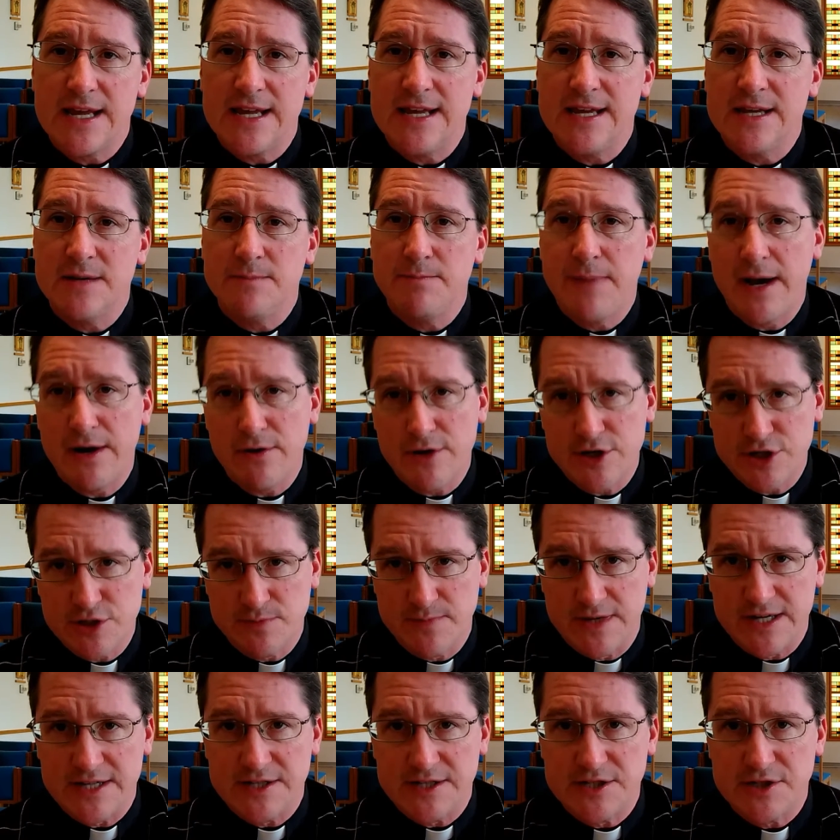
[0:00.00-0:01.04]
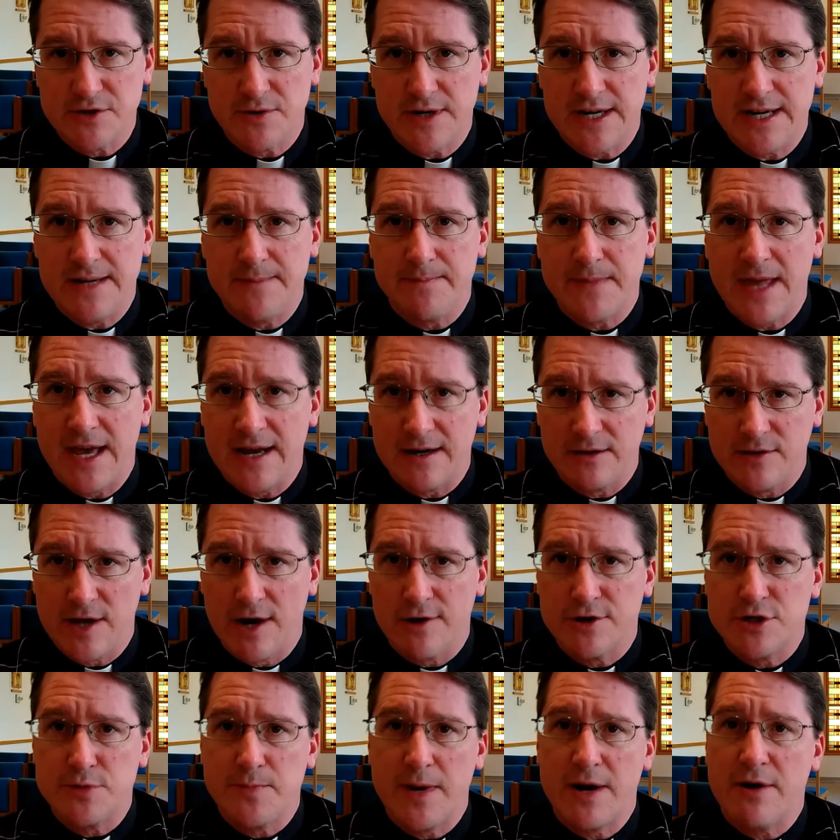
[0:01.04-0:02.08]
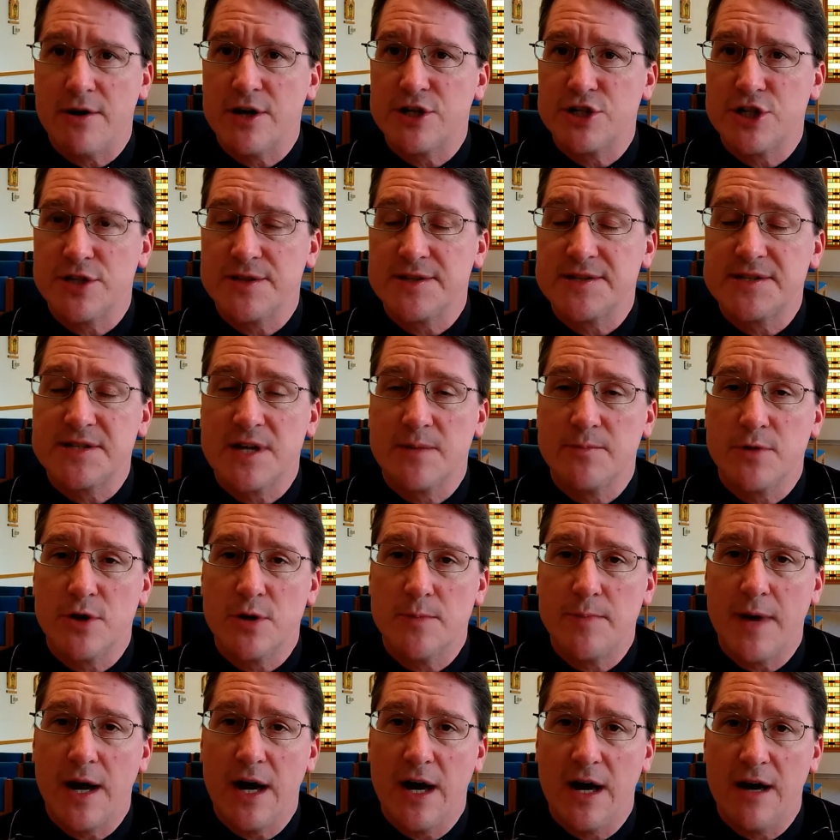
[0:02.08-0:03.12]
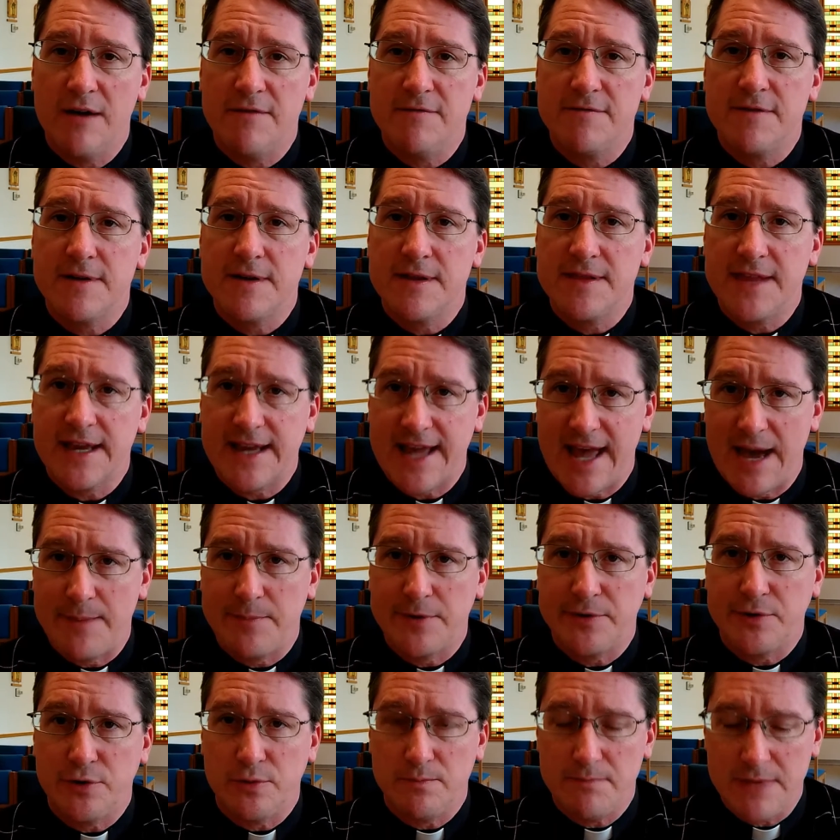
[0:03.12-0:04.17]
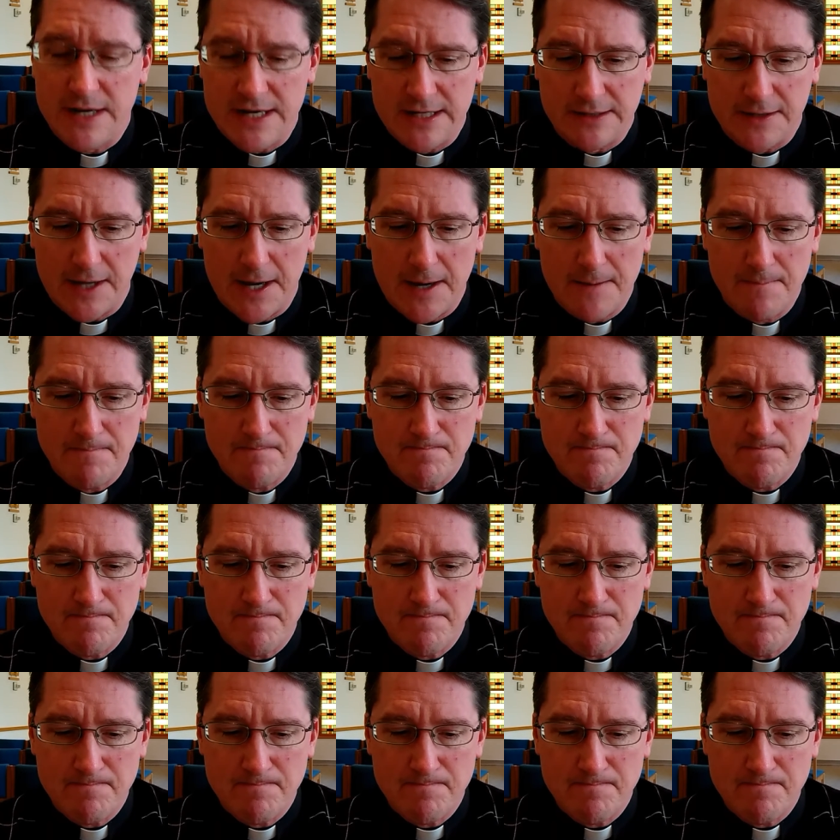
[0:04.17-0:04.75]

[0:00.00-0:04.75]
in parish ministry at a large parish in the suburb of the capital, Manila.